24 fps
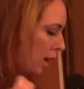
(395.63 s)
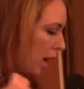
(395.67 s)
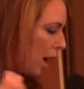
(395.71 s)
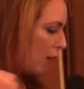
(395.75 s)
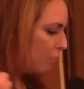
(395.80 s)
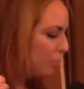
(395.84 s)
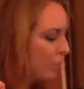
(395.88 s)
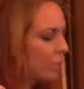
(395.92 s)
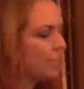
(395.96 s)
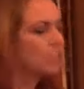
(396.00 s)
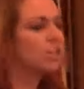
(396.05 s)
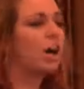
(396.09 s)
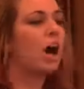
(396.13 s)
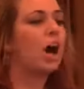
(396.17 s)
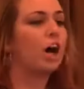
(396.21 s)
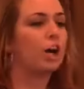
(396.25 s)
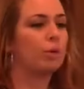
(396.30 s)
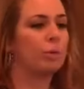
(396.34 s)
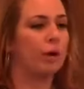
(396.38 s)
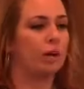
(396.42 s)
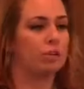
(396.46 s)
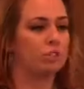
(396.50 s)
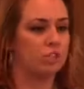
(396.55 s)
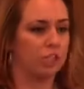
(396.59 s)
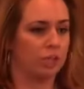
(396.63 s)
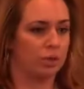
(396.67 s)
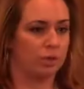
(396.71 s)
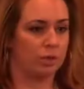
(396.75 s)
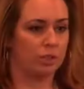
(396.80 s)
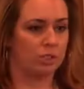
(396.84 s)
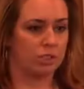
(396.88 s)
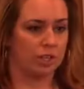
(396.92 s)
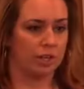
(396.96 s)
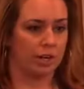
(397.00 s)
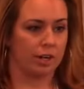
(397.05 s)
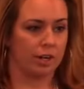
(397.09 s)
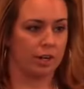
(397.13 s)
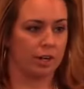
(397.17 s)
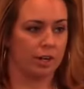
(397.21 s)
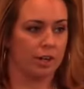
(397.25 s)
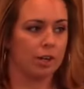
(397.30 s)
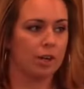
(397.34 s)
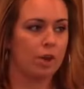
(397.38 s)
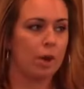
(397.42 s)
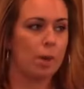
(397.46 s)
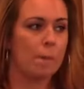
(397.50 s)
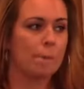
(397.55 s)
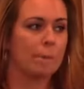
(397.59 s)
I'm going to talk about geoengineering,
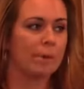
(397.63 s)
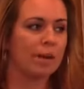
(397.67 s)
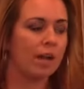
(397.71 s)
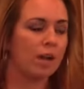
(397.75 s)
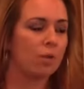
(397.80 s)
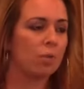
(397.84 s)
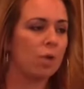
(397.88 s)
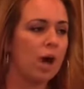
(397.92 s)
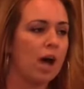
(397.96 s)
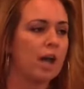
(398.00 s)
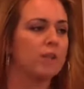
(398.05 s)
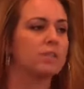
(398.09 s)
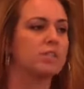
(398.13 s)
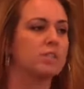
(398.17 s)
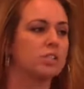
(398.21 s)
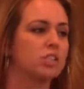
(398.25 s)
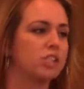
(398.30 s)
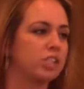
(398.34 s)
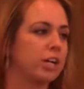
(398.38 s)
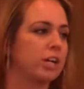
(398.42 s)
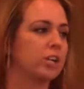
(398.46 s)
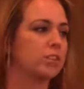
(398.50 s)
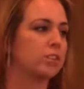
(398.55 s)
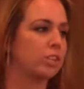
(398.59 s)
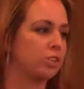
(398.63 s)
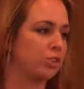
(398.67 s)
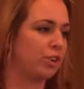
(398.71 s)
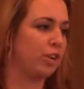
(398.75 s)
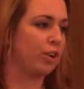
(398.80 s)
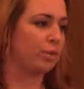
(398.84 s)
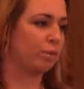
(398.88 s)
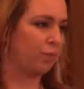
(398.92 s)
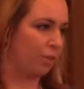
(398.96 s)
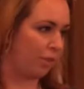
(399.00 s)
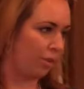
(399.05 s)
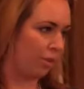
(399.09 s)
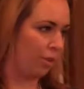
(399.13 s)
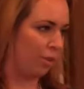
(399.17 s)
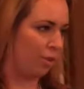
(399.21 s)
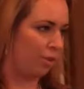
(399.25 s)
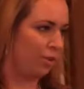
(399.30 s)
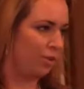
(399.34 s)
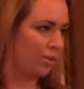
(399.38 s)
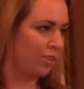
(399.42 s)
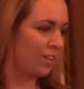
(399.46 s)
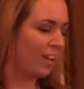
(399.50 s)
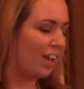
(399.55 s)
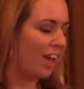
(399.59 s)
but I want to share a story with
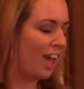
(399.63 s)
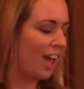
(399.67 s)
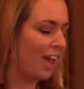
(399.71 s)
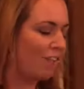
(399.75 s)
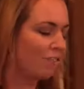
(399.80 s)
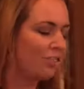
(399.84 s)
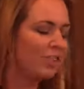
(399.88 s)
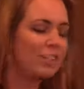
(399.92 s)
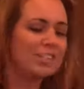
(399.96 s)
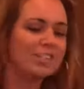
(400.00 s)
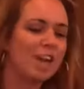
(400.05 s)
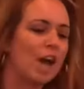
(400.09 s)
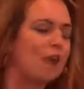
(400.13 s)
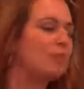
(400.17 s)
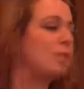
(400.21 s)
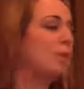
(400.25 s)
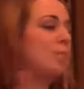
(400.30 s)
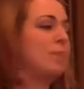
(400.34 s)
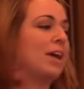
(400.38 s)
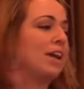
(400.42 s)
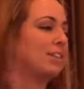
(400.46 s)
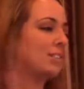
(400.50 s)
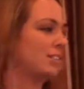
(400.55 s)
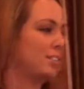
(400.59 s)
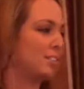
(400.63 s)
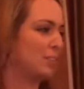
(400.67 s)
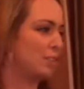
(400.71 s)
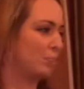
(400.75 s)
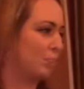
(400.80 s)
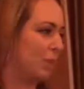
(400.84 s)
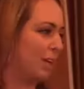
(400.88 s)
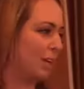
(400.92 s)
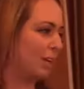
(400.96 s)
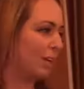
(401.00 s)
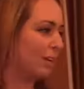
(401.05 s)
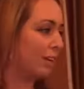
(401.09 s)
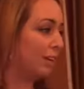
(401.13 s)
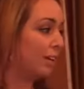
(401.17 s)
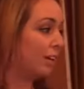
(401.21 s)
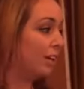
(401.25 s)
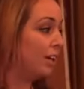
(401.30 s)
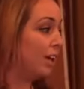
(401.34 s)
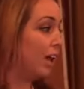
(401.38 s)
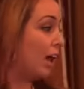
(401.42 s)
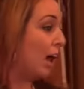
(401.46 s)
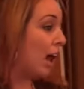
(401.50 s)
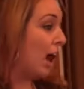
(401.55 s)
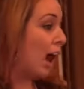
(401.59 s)
you. Every time I'm asked to speak,
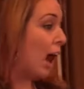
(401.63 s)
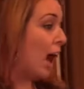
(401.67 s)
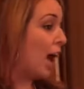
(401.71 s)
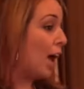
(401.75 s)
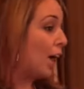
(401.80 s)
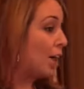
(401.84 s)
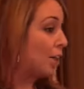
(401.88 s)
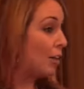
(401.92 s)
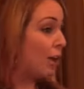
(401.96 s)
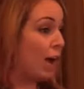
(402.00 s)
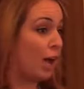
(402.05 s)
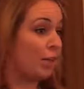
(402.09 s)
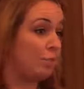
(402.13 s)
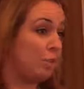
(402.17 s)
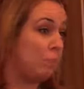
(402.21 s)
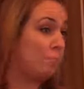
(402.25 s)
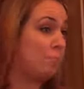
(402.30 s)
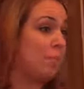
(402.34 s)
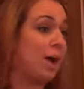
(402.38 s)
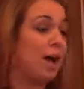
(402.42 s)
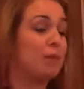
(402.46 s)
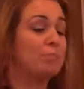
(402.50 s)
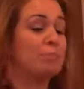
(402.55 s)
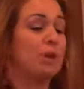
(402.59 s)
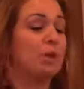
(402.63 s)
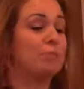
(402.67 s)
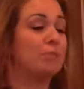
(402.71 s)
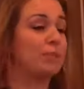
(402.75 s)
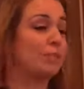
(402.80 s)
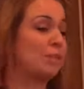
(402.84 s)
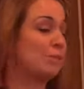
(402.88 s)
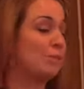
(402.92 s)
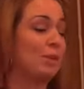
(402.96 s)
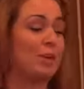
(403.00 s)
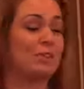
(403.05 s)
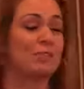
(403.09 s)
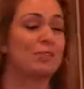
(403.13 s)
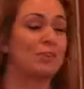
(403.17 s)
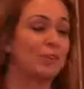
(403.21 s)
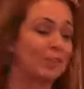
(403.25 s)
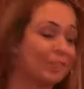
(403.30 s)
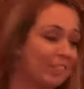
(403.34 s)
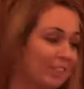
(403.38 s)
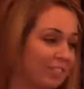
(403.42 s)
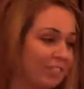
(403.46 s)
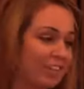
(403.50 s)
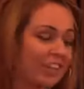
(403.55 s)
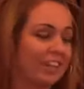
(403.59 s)
I, I'm a, I public speak for a
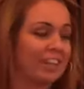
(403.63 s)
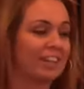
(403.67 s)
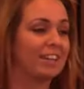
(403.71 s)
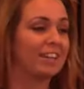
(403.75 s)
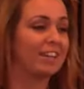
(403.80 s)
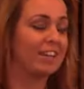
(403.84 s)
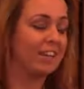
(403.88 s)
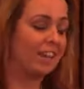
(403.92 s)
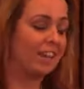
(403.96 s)
living.